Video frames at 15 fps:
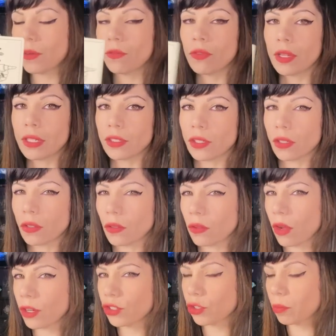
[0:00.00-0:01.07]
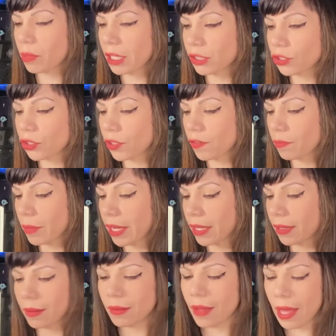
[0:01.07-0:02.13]
fit into the larger picture of my
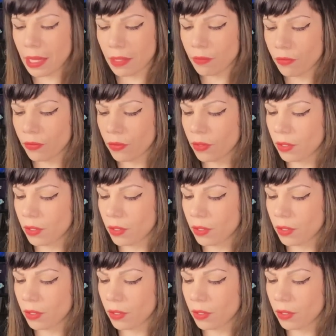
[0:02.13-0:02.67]
life?